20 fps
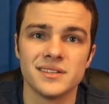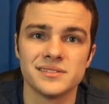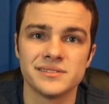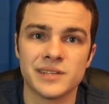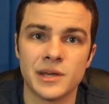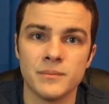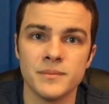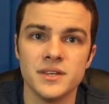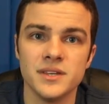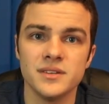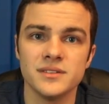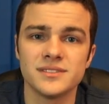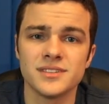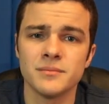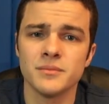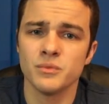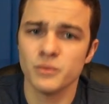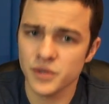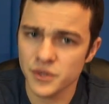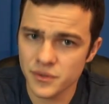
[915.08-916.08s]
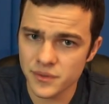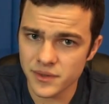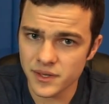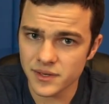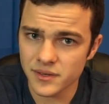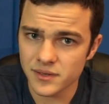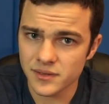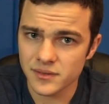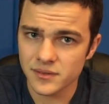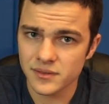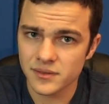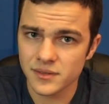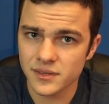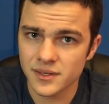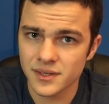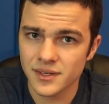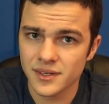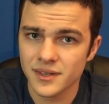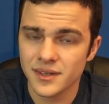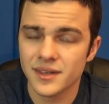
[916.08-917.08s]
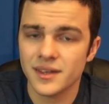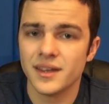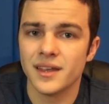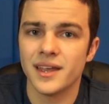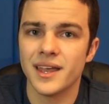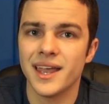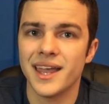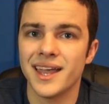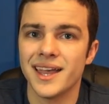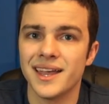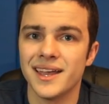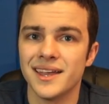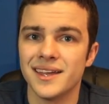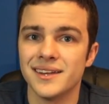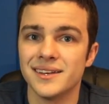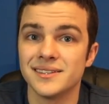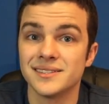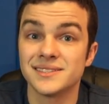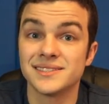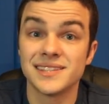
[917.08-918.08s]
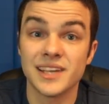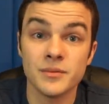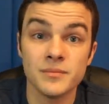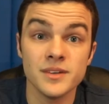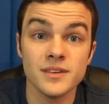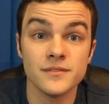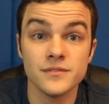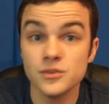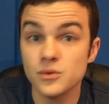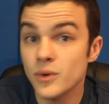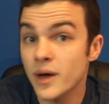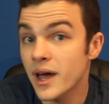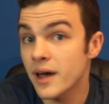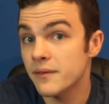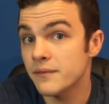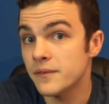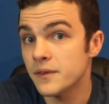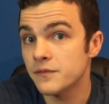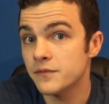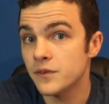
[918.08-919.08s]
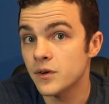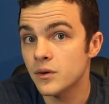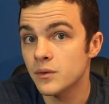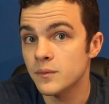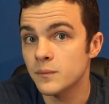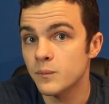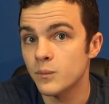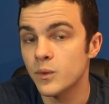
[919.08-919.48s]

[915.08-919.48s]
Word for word: Tell me, tell me what you think, and tell me if you had the phone.